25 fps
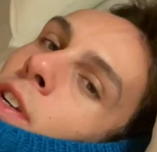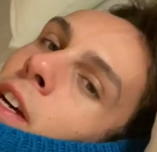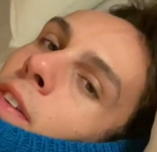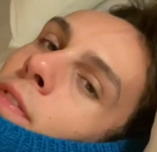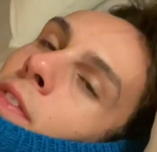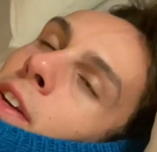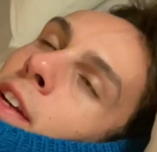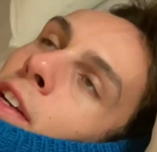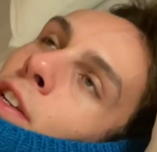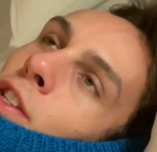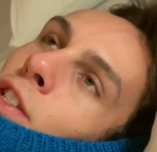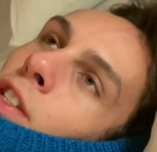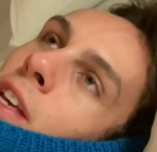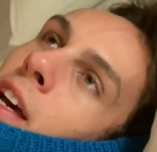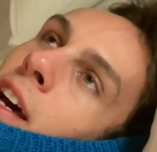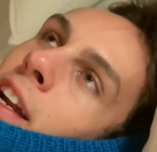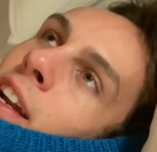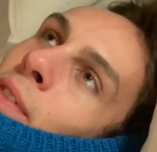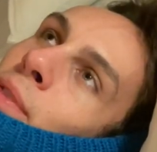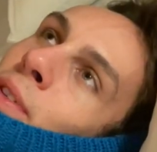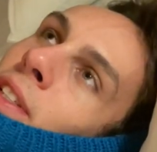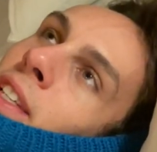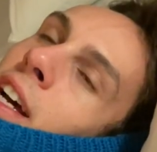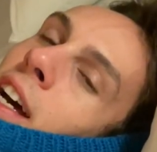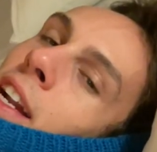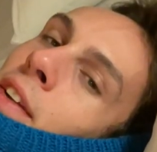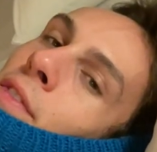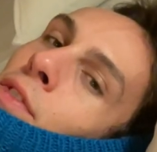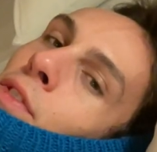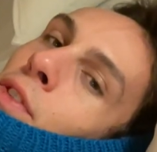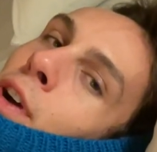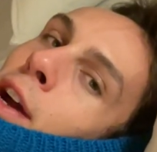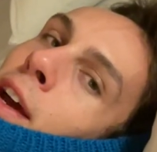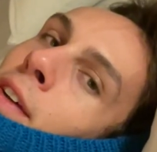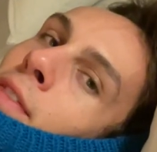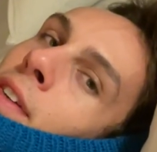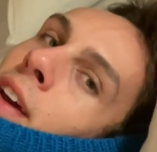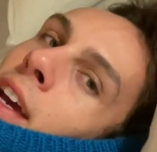I finished that, I was kind of
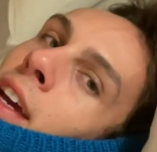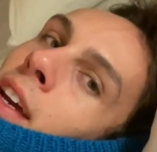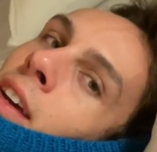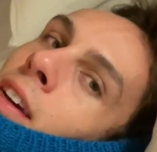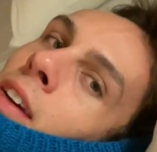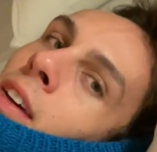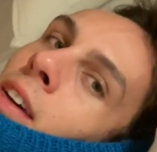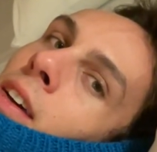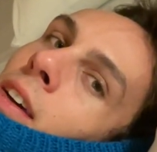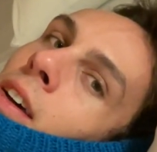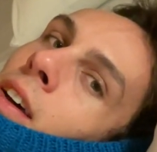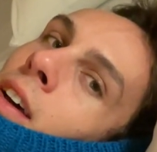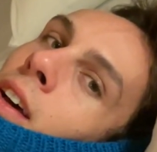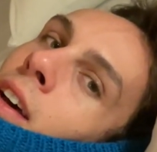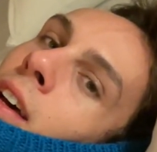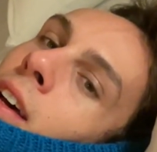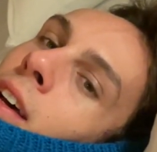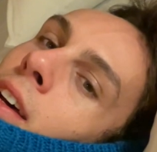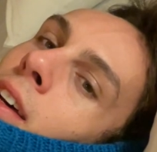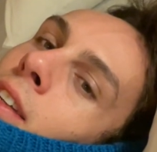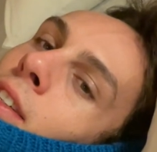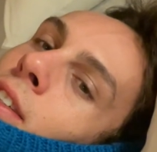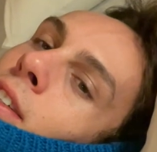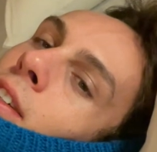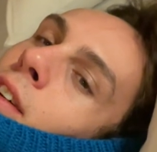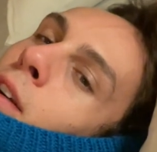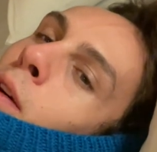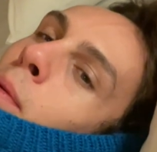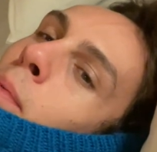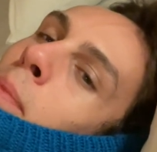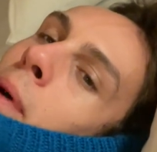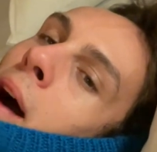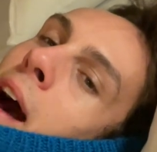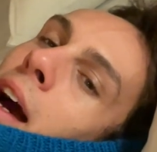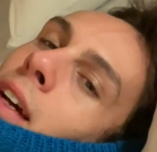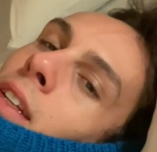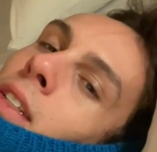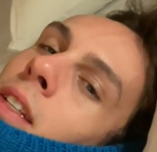craving to go
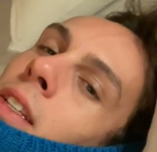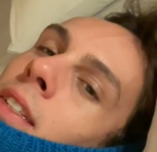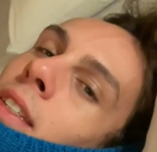back to